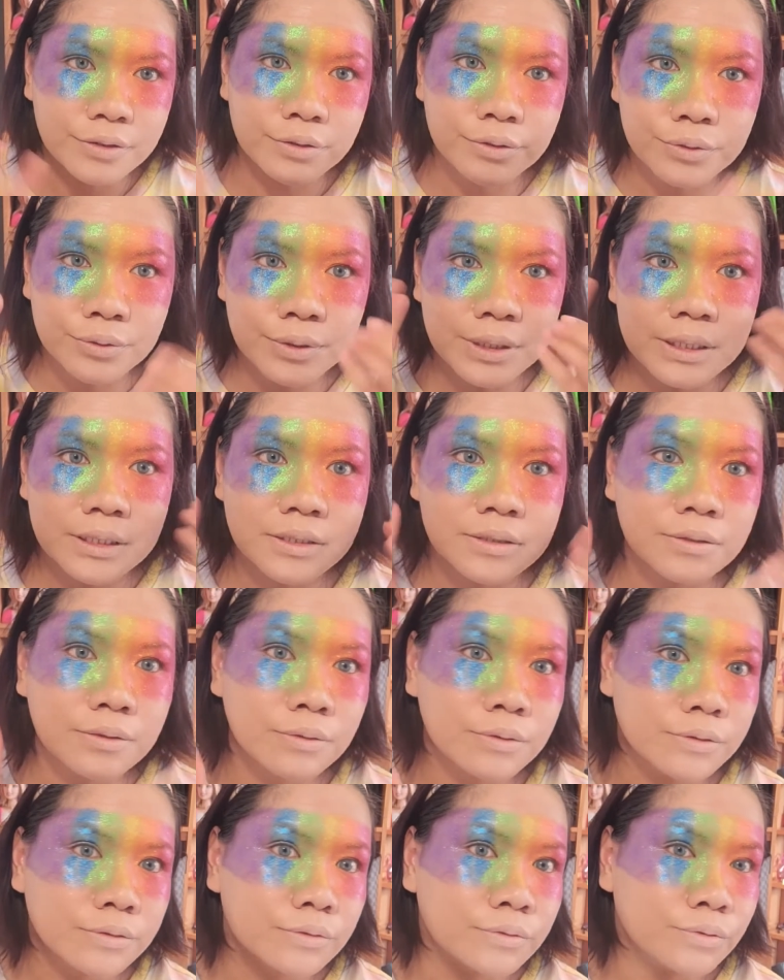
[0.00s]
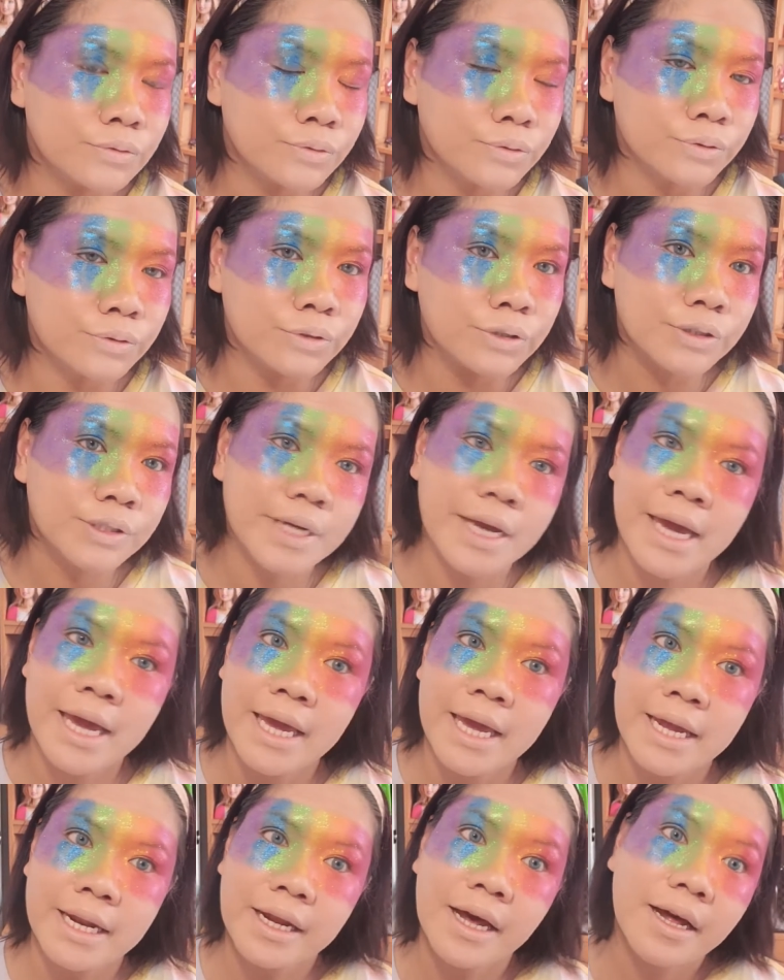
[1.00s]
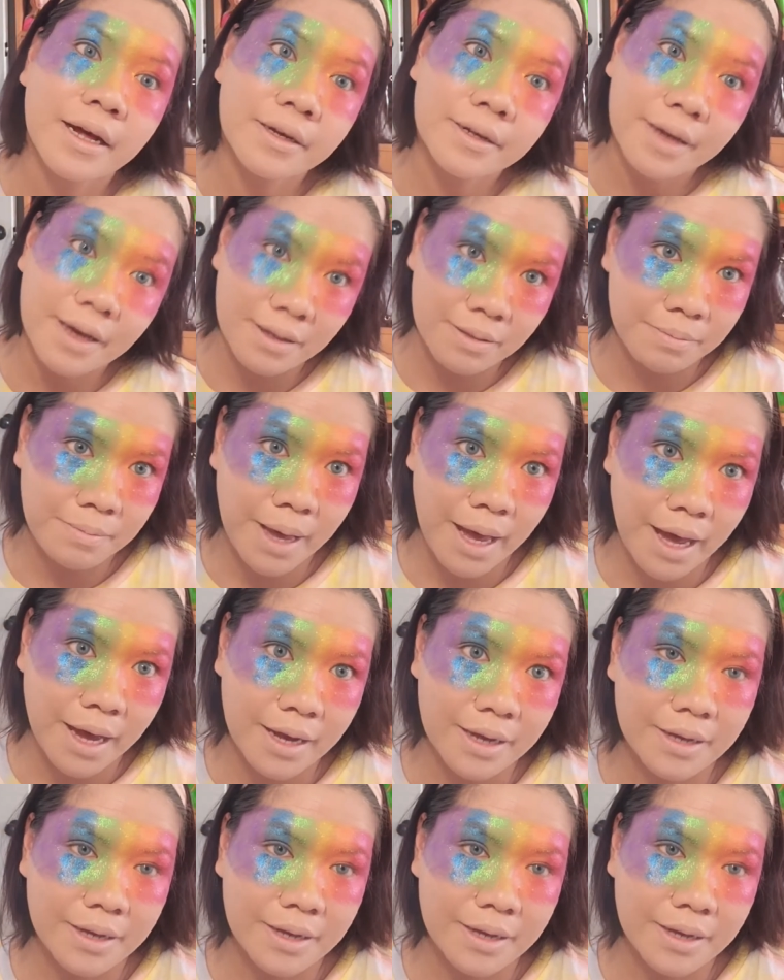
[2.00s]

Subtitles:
do a little contour, and I'll get back.